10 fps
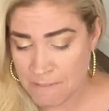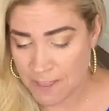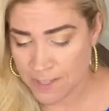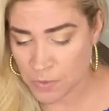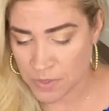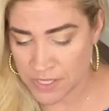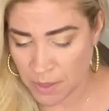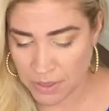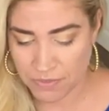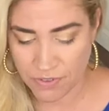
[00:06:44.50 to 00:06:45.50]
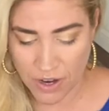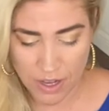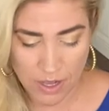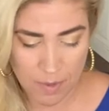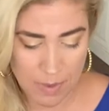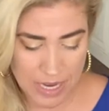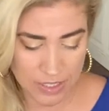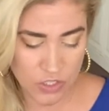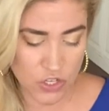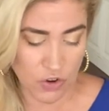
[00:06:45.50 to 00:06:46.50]
This one's coming from
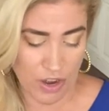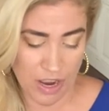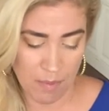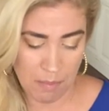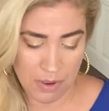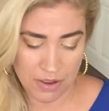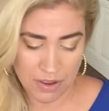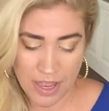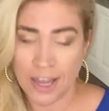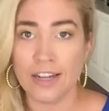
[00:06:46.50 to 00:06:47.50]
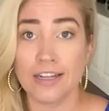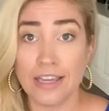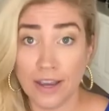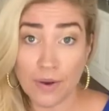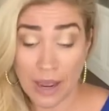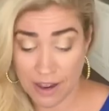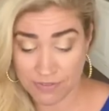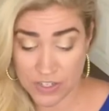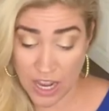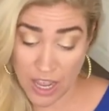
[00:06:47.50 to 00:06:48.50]
Instagram. Leo
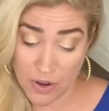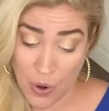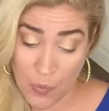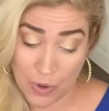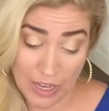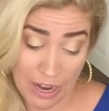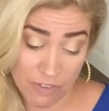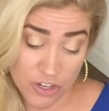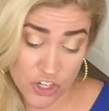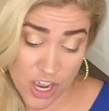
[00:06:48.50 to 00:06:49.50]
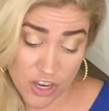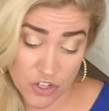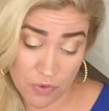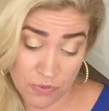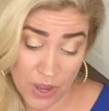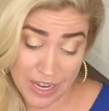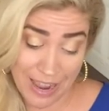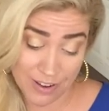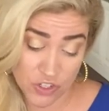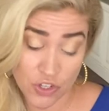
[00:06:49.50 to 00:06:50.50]
F. Dot. Will Aaron Judge fight
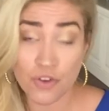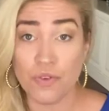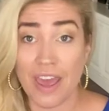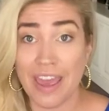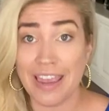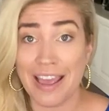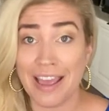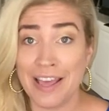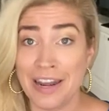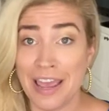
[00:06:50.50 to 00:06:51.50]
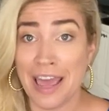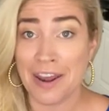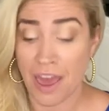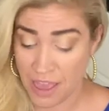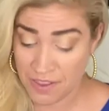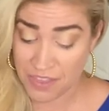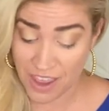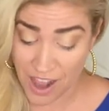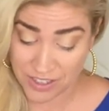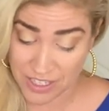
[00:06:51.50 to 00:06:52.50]
Altuve in an in
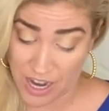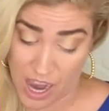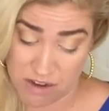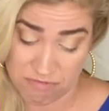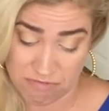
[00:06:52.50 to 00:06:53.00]
the octagon?